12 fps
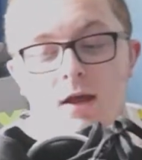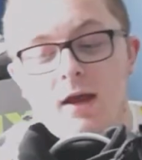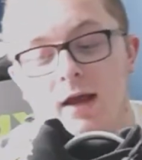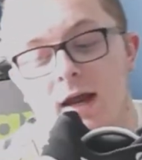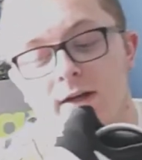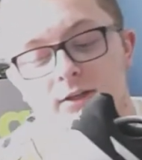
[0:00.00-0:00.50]

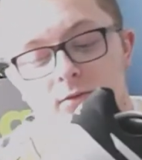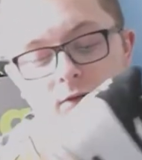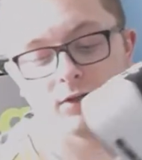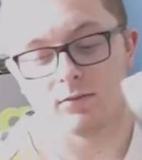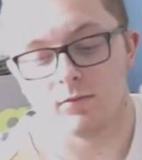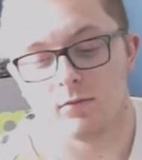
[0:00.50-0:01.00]
And actually,
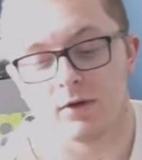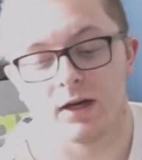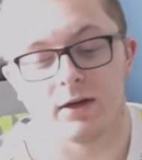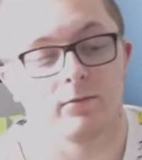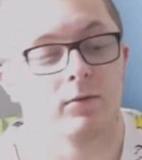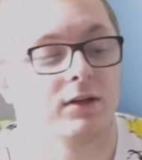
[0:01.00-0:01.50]
when
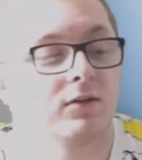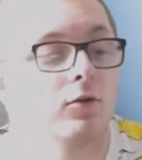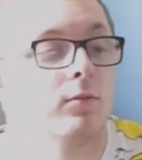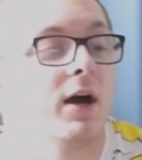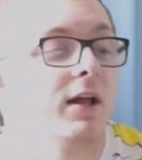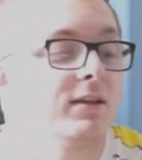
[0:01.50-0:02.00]
I went to go
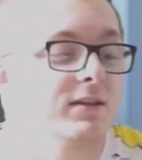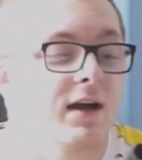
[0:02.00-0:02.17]
buy these,